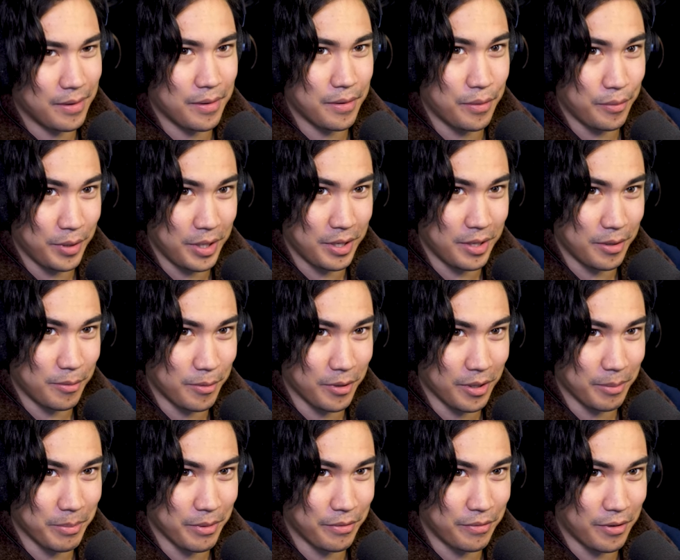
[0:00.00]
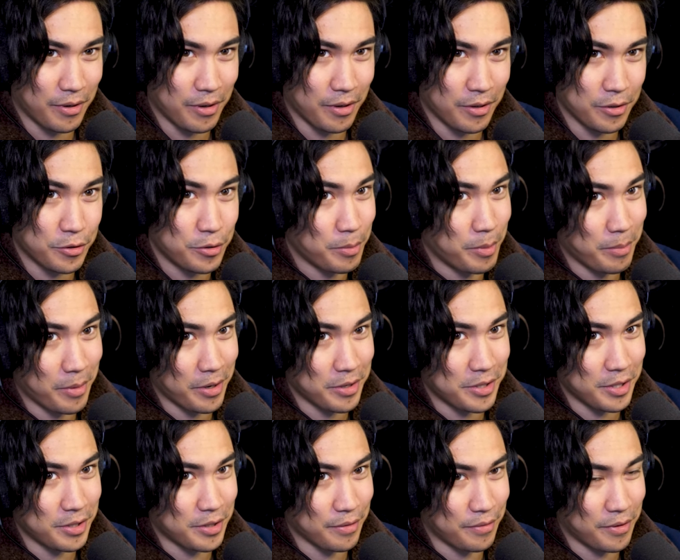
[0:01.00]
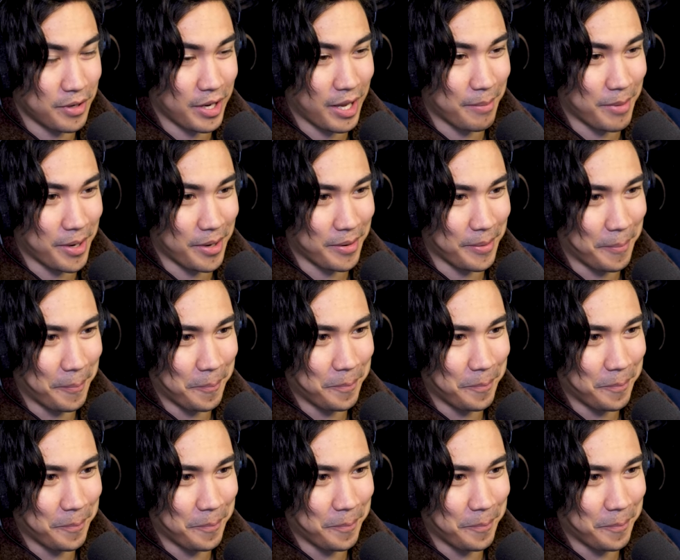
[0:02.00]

3D world before Super Mario 64 came out.